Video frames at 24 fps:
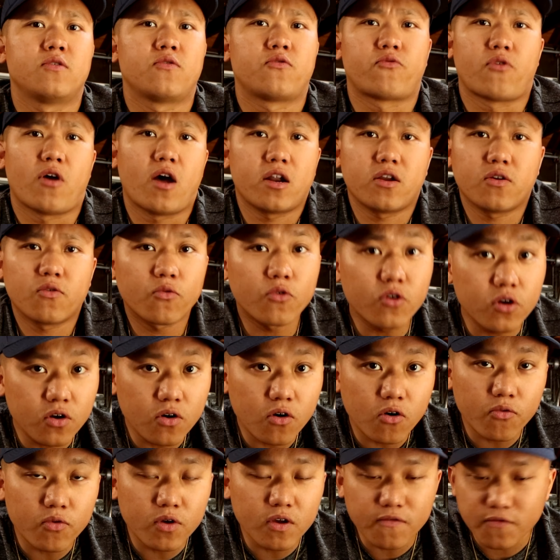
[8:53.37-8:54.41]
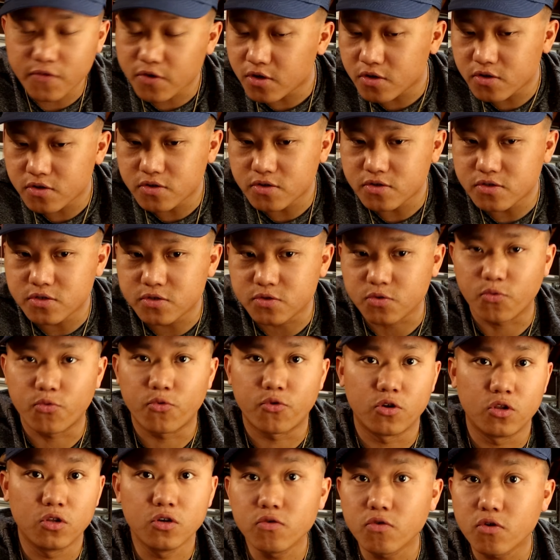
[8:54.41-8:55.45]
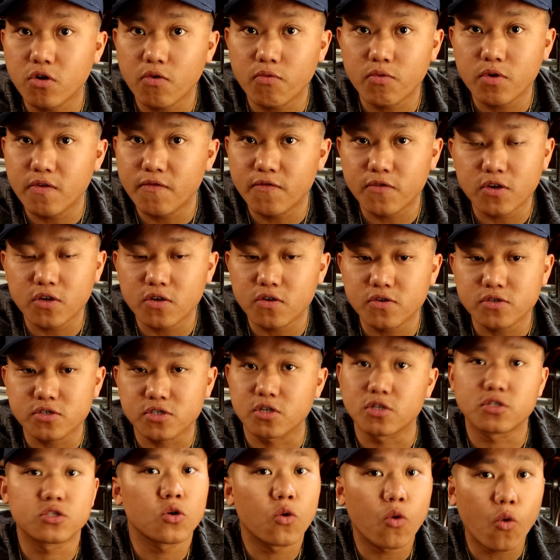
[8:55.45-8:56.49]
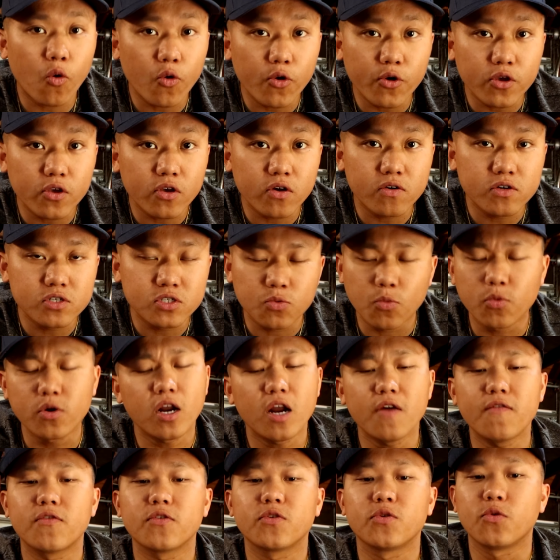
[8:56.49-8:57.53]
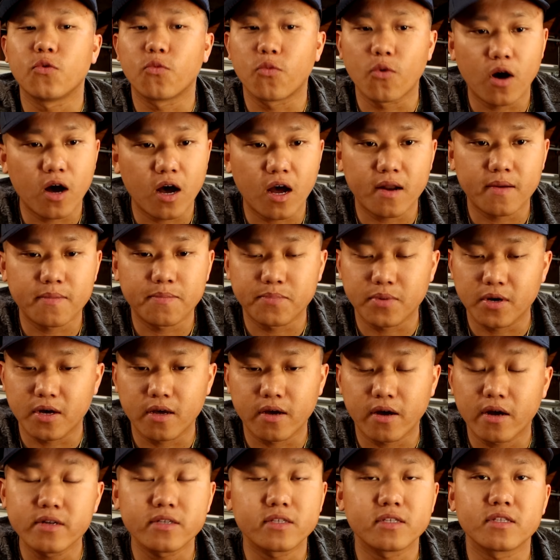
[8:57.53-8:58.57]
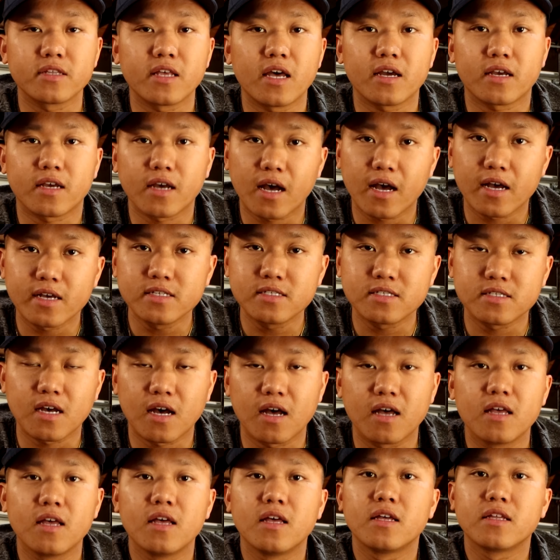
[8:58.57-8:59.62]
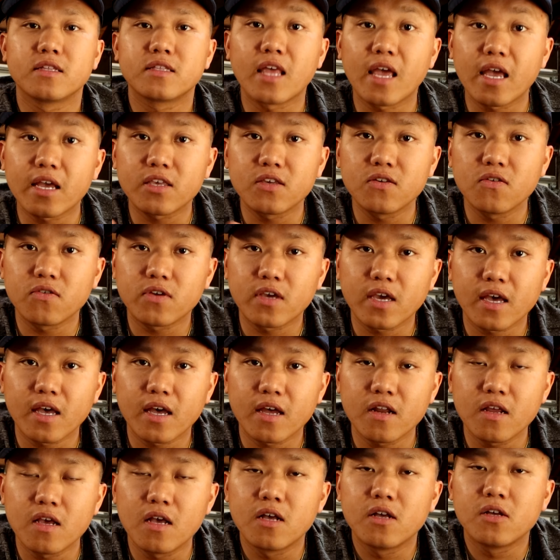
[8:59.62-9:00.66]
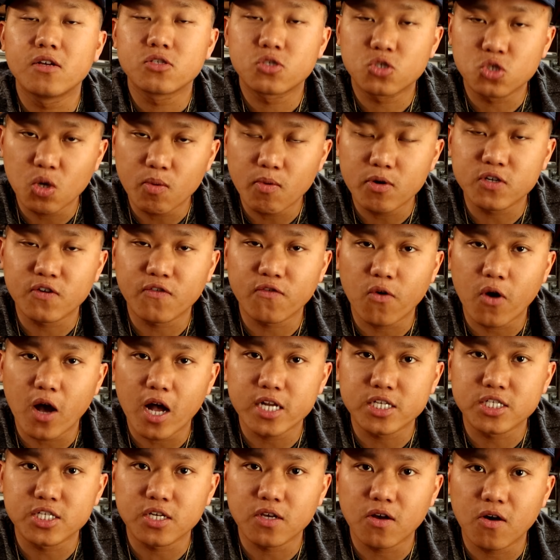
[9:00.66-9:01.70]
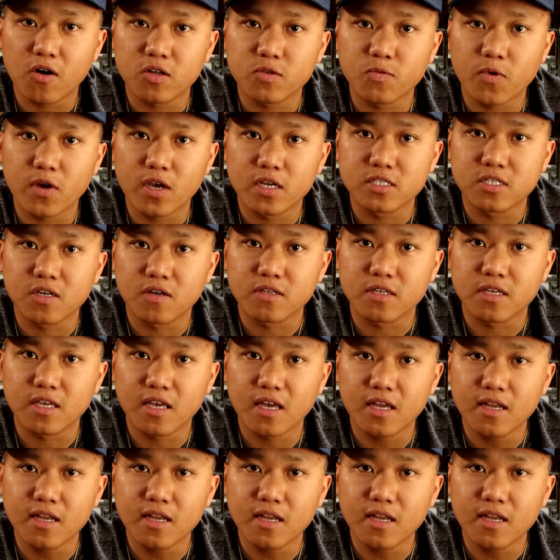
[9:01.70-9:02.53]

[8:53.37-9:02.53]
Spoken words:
rod and reel reviews, lure reviews, tutorials, whatever you want. But other than that, guys, thank you again so much for watching all the way until the